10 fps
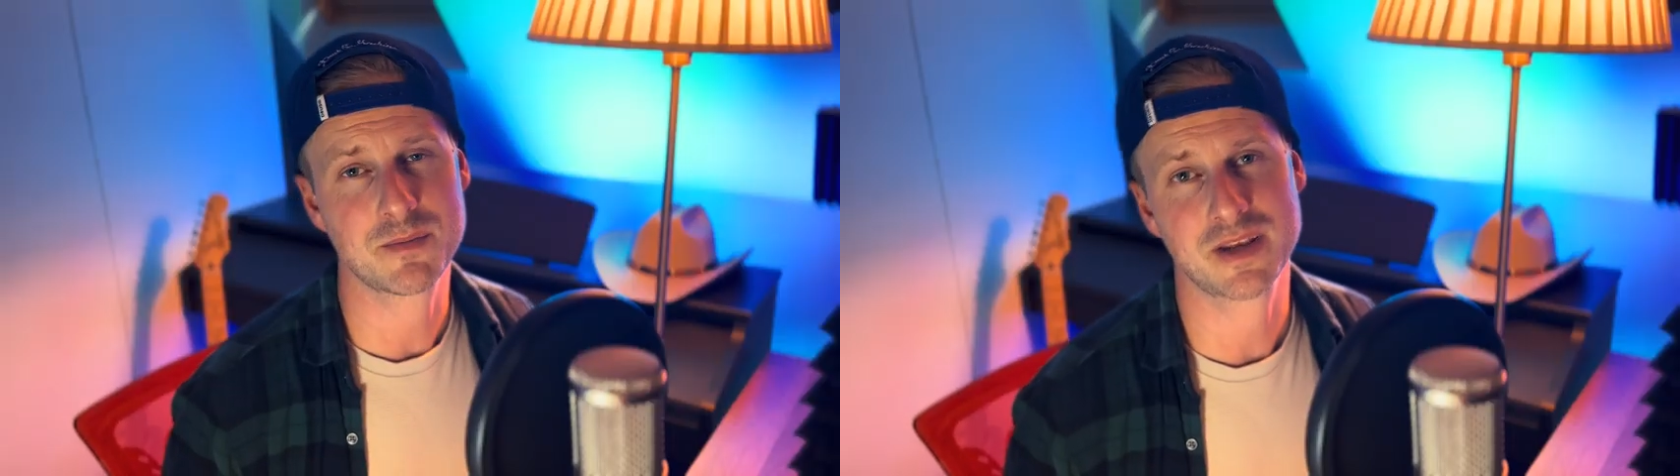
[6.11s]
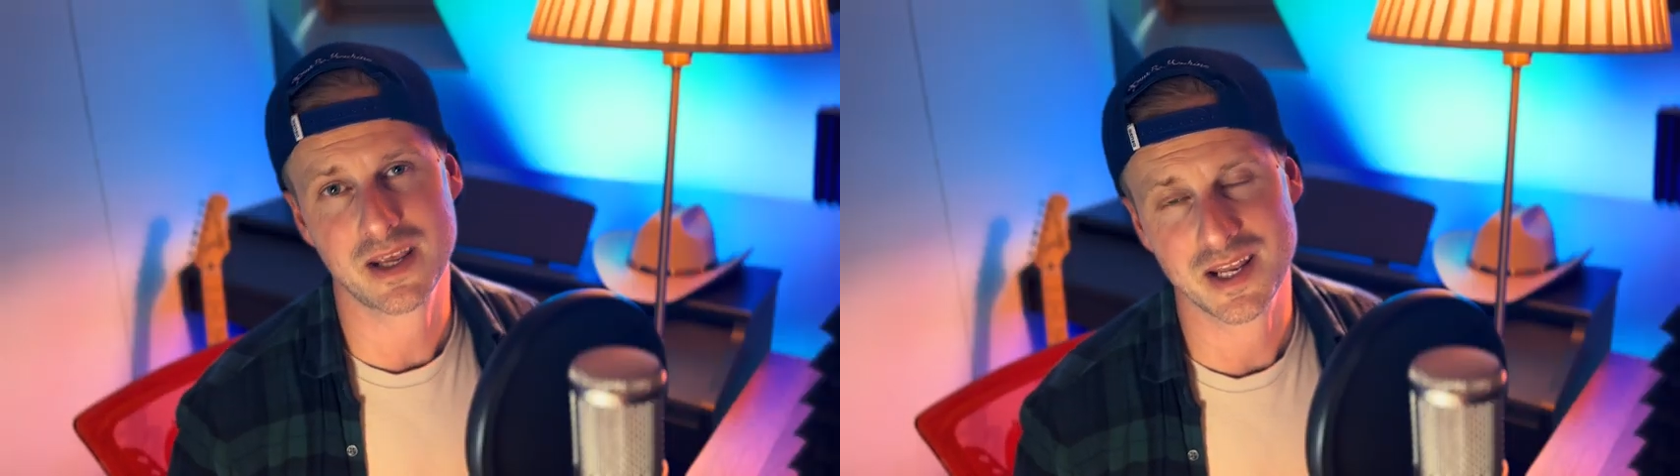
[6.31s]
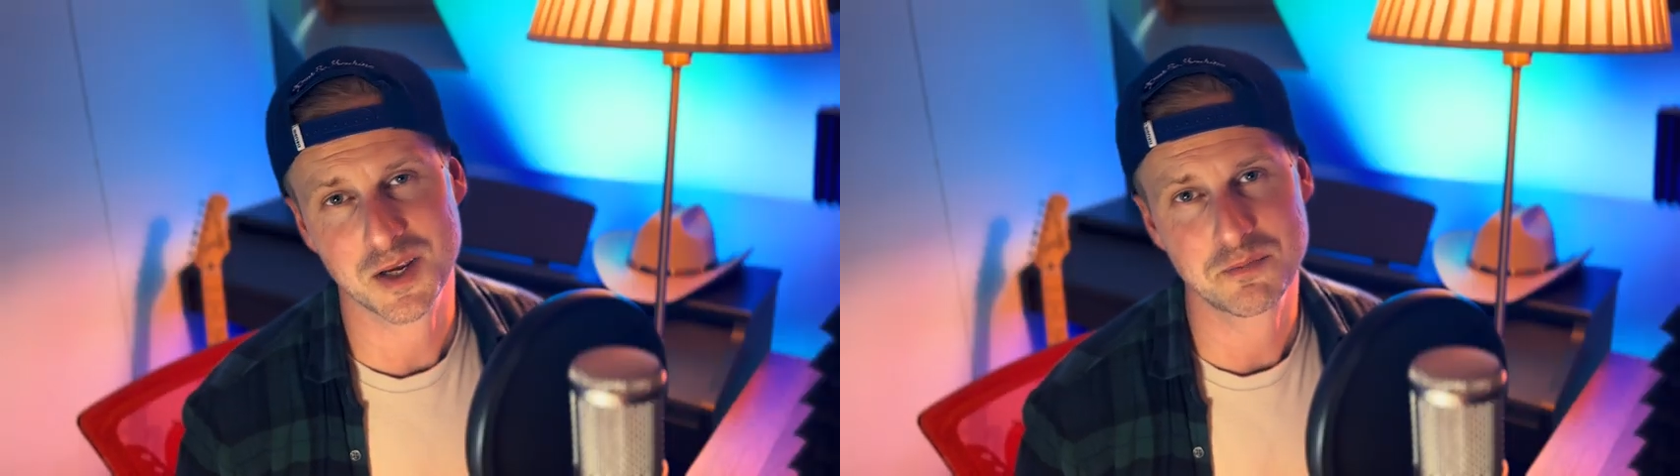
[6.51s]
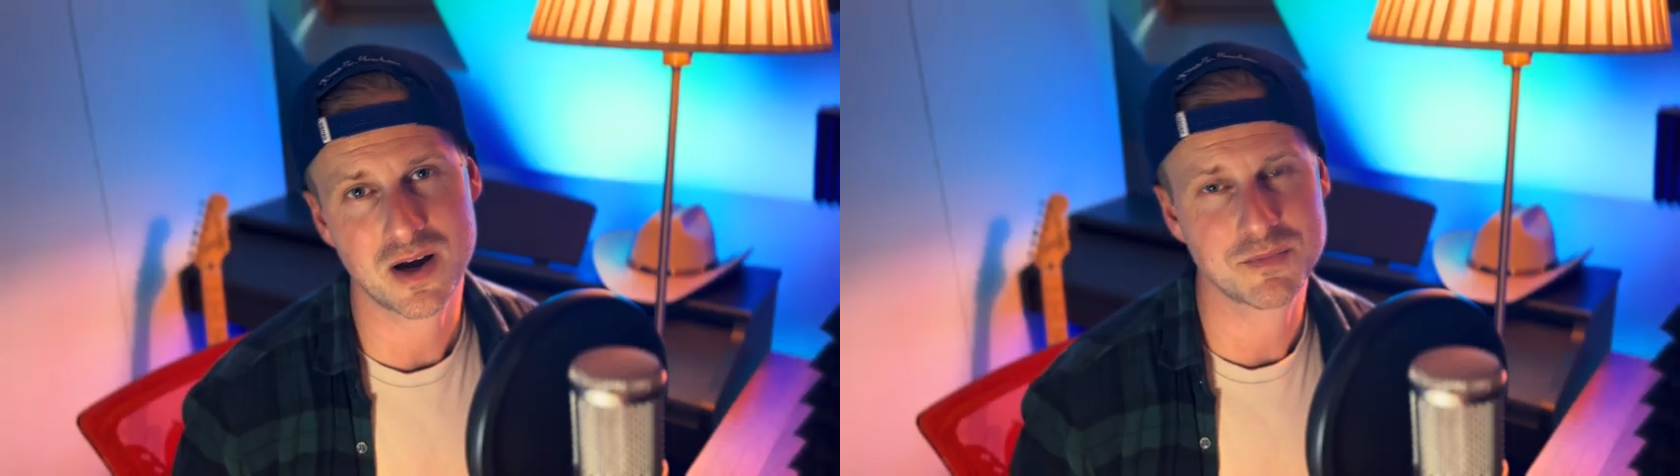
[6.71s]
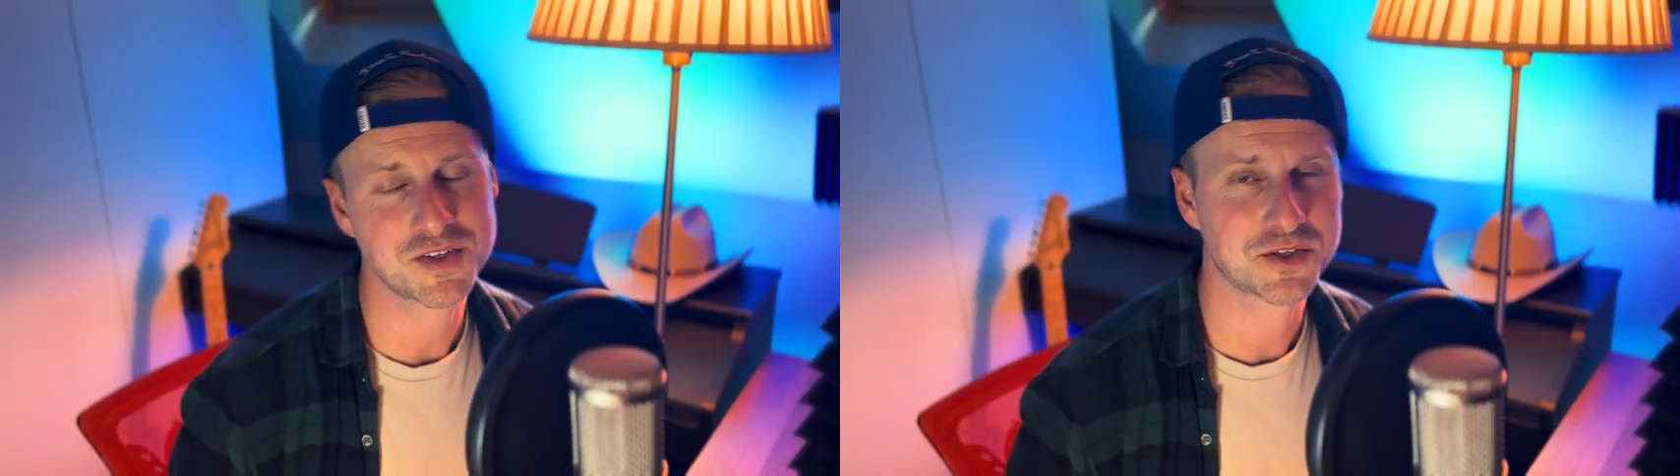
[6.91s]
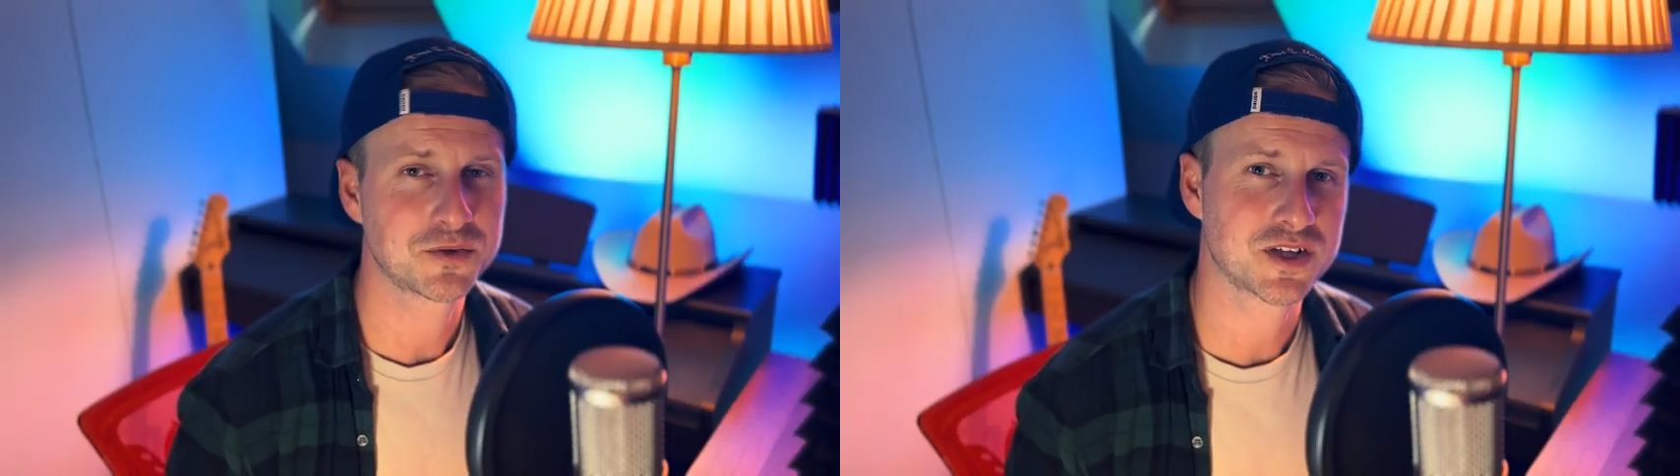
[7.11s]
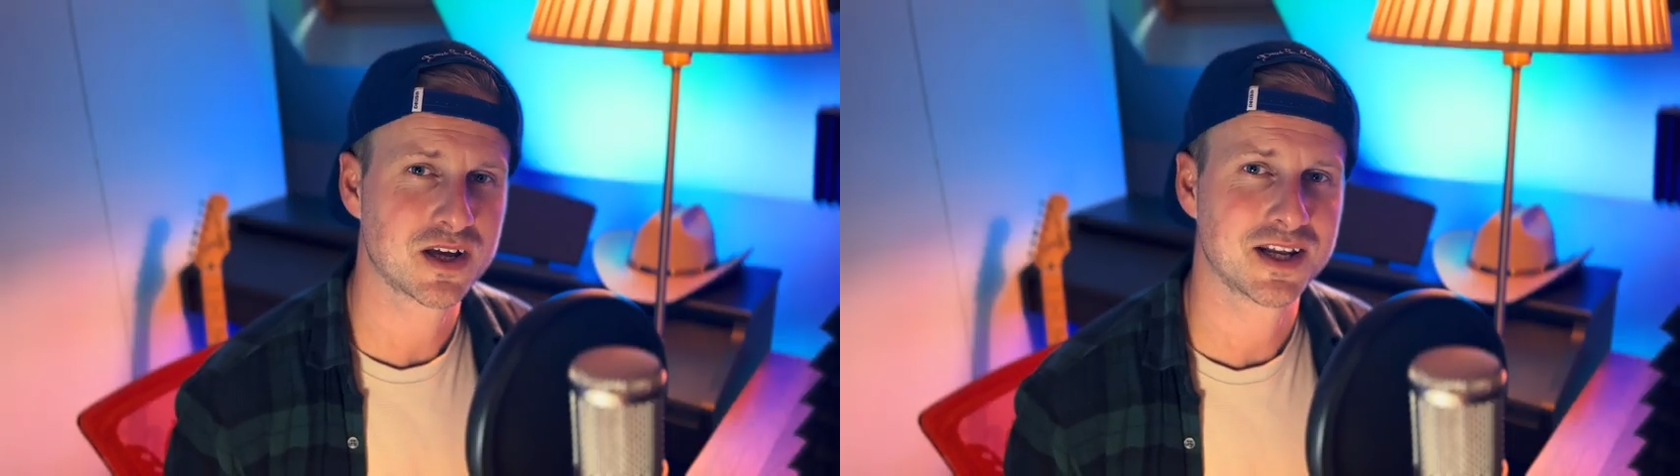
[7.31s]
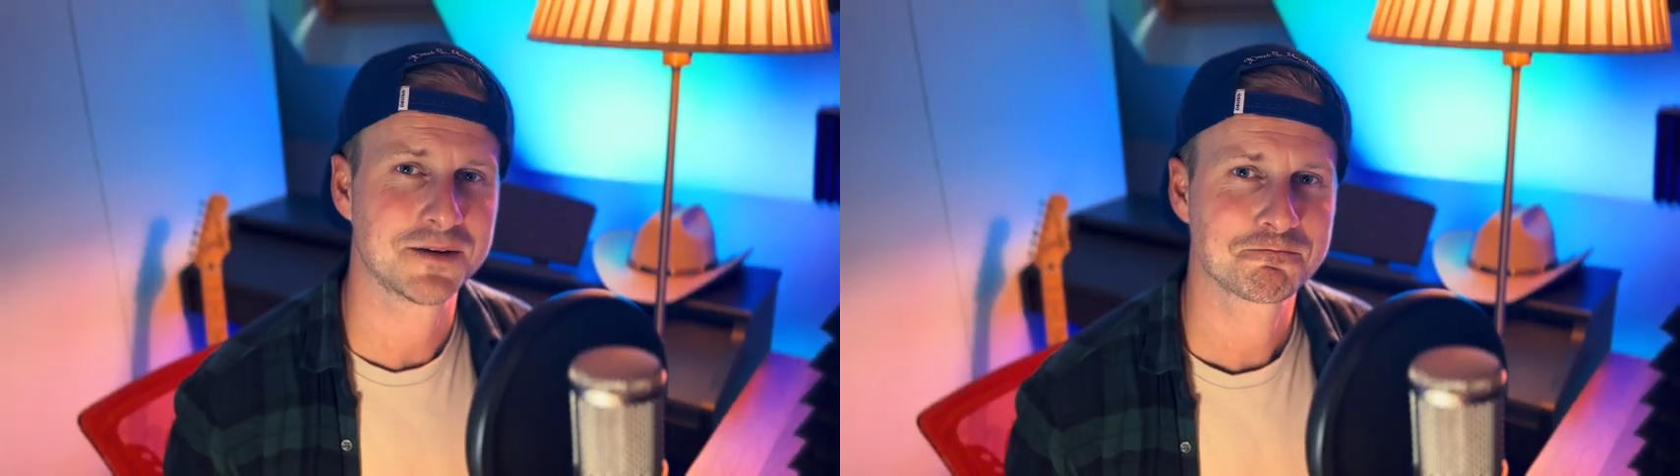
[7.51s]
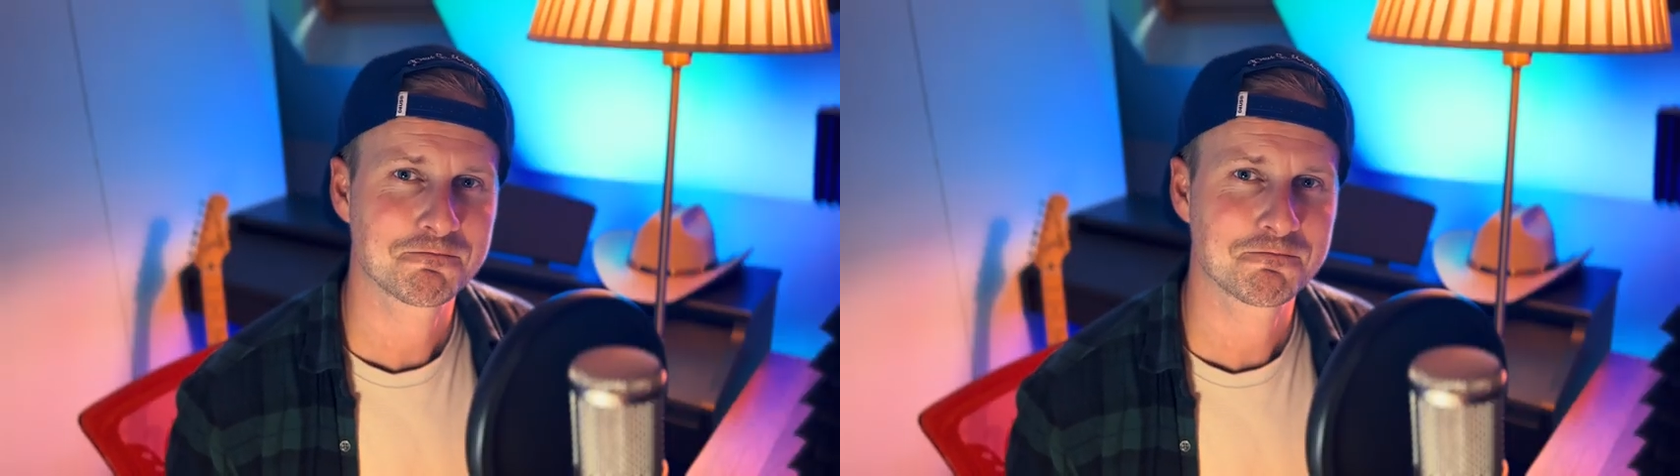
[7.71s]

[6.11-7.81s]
beginning of my musical journey.